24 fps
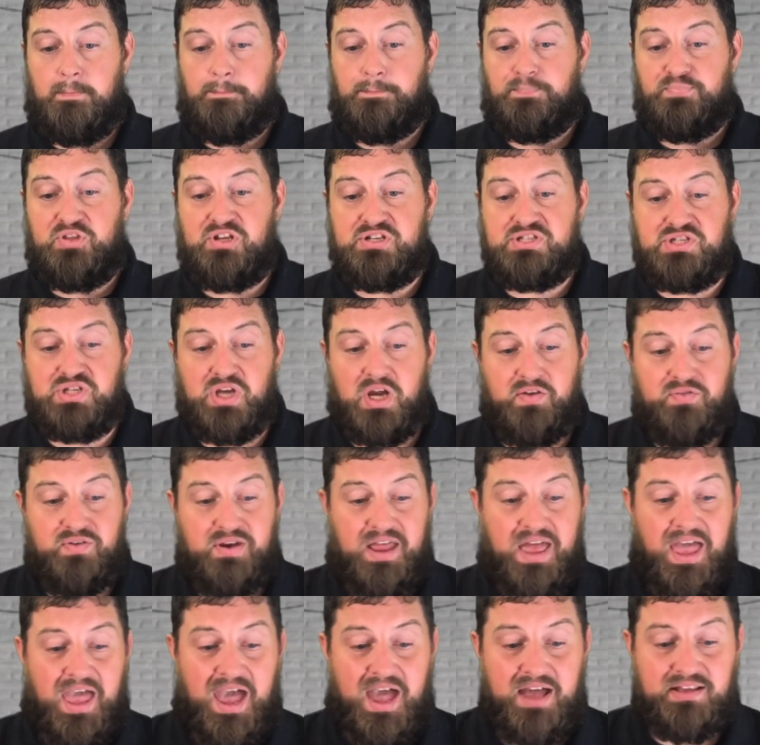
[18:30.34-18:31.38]
The servant
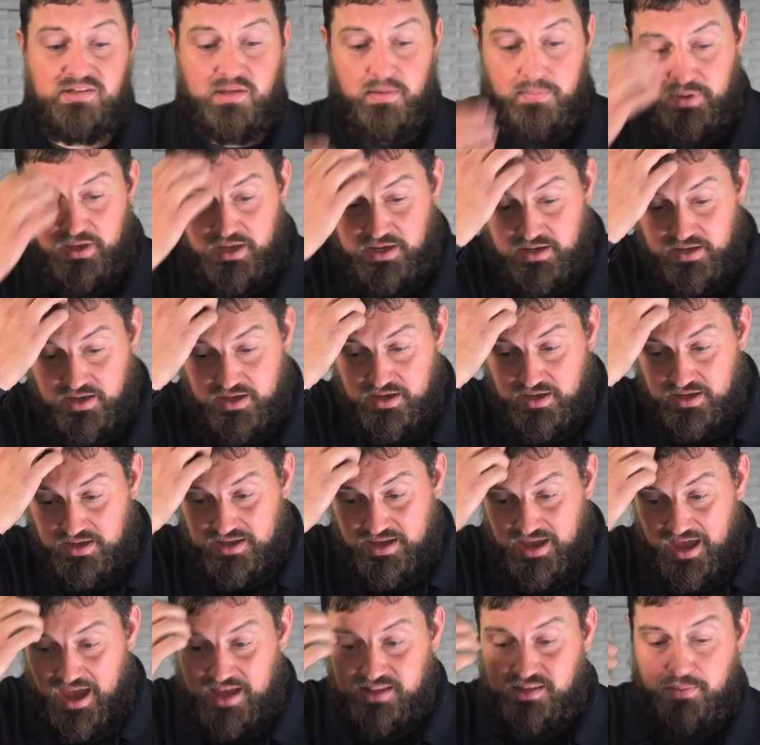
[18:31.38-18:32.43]
had to been
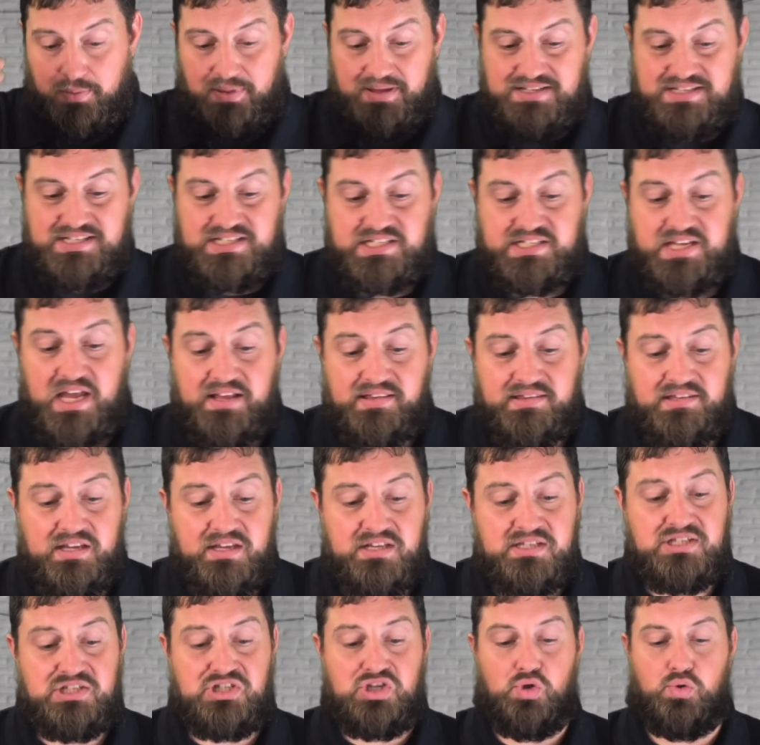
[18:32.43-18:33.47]
had to been
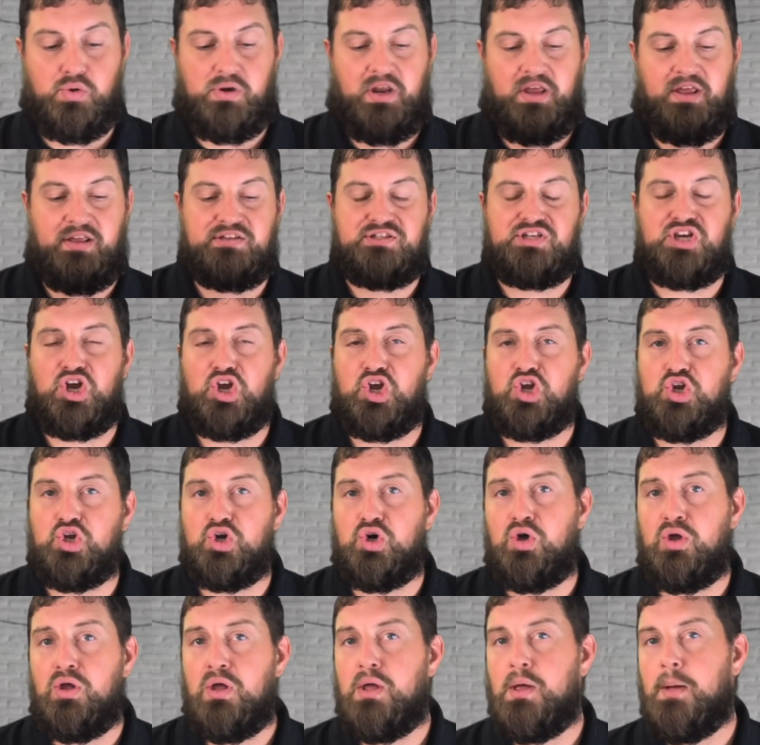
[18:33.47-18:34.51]
sentenced to an
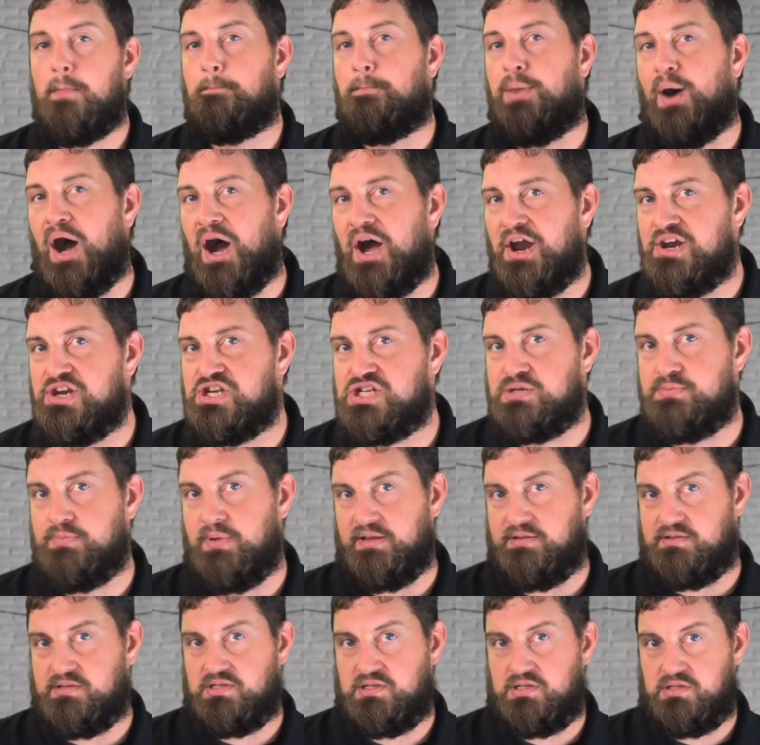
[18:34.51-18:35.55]
eternal
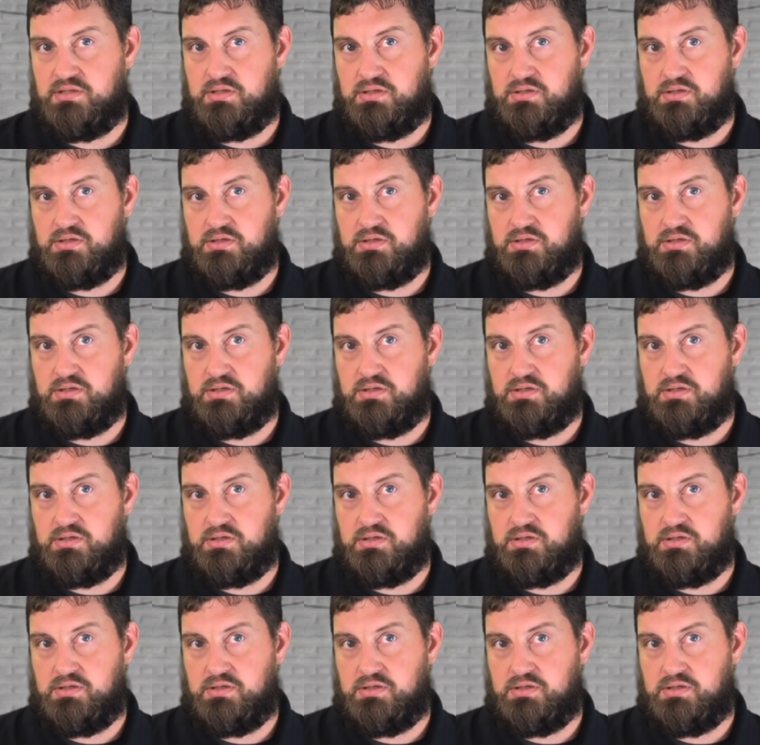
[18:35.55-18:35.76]
punishment.